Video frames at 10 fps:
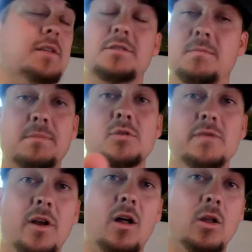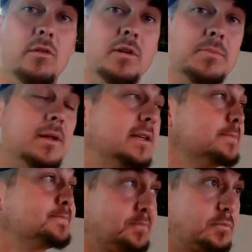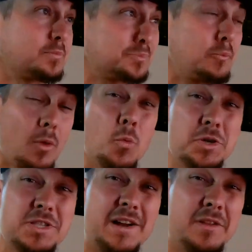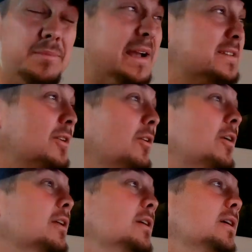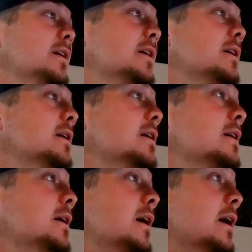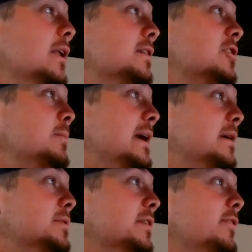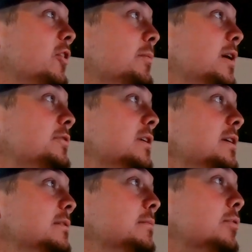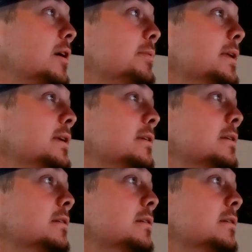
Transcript: they're just going to be moving all over the place, which definitely makes it hard. Let's go back up to the farm country property.